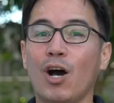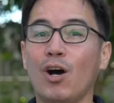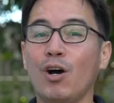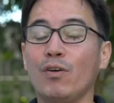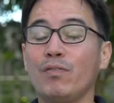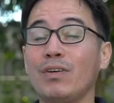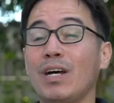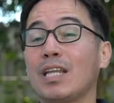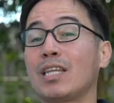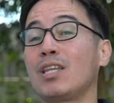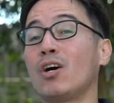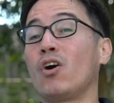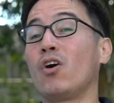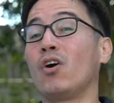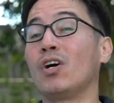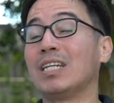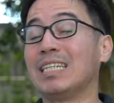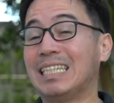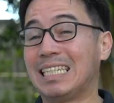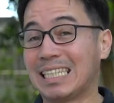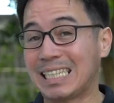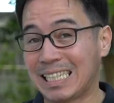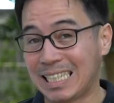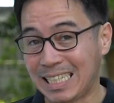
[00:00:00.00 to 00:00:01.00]
of the
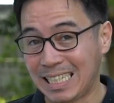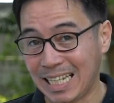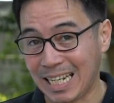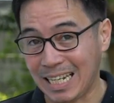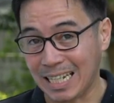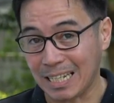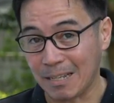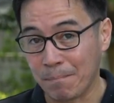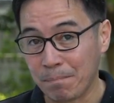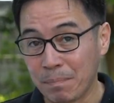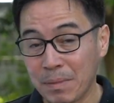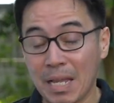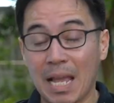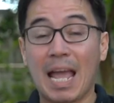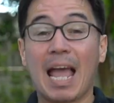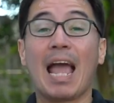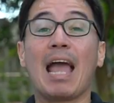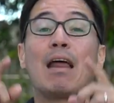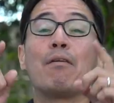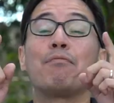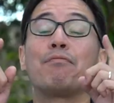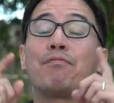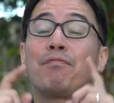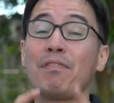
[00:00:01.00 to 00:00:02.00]
Honda City.
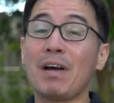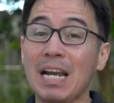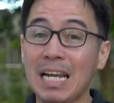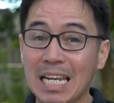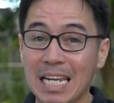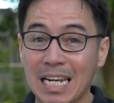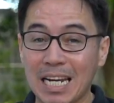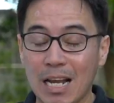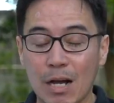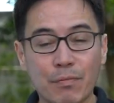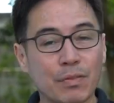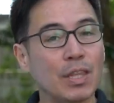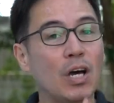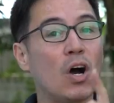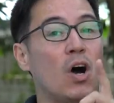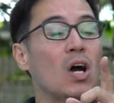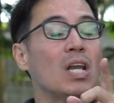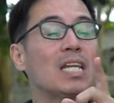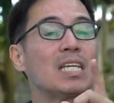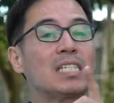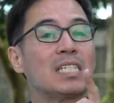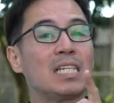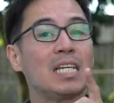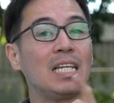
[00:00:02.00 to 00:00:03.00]
And funny enough, the
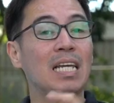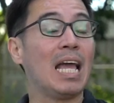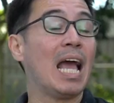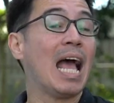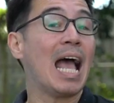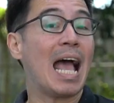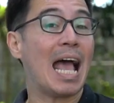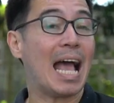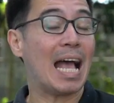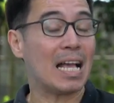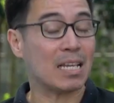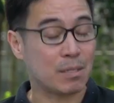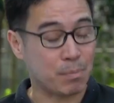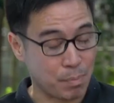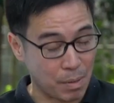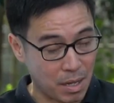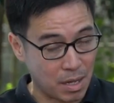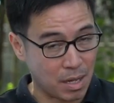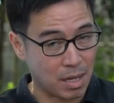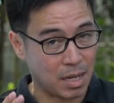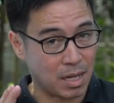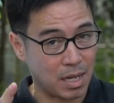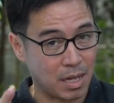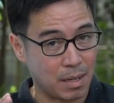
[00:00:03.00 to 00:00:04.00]
Honda City has
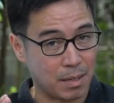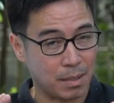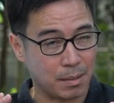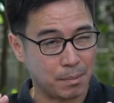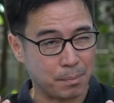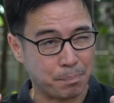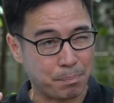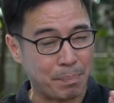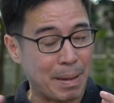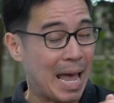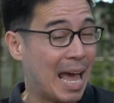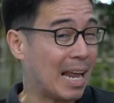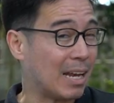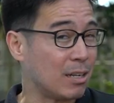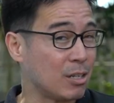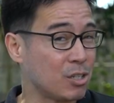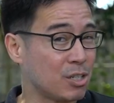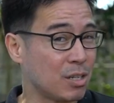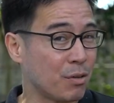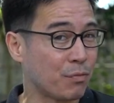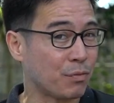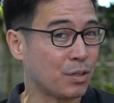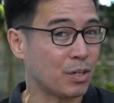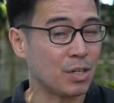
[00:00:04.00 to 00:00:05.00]
paddle
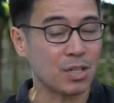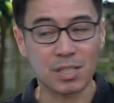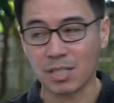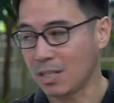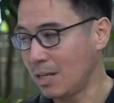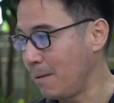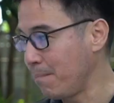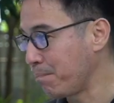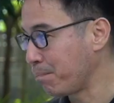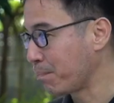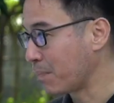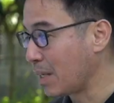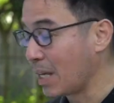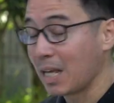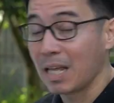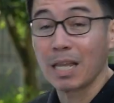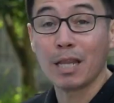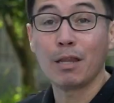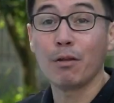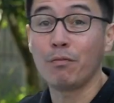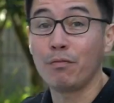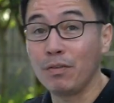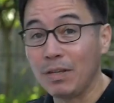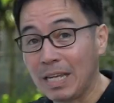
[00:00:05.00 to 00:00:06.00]
shifters.
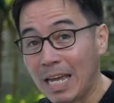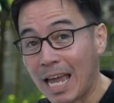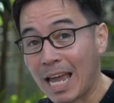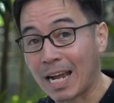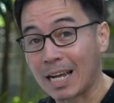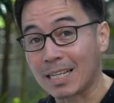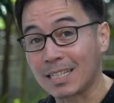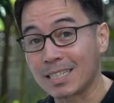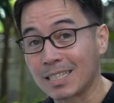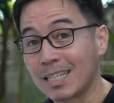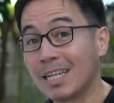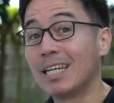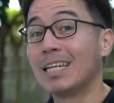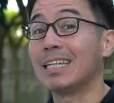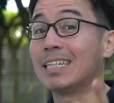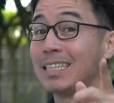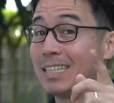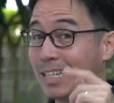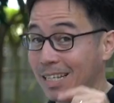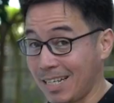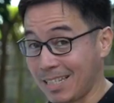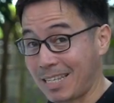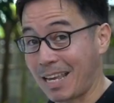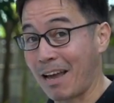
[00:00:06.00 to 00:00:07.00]
The VX
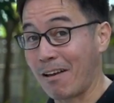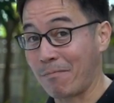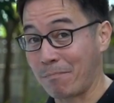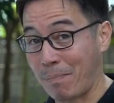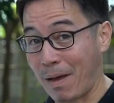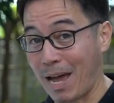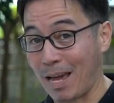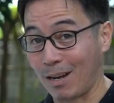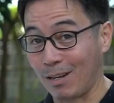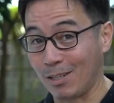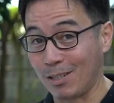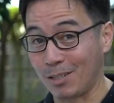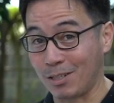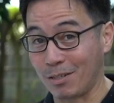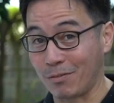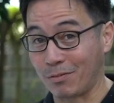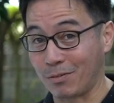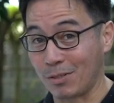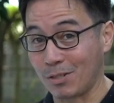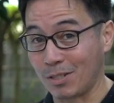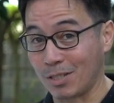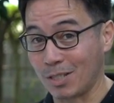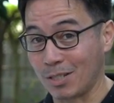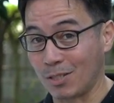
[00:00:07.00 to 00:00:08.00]
does have paddle
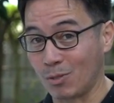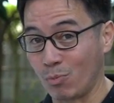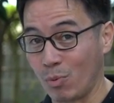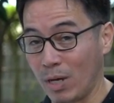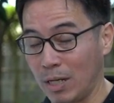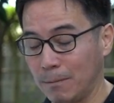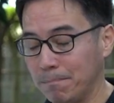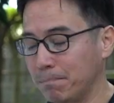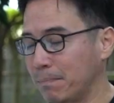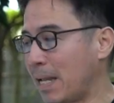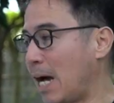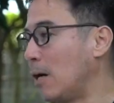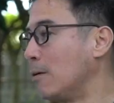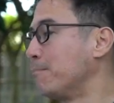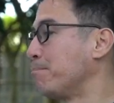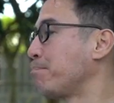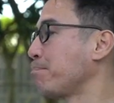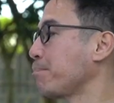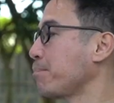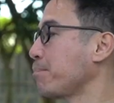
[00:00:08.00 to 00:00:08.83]
shifters as well. Now,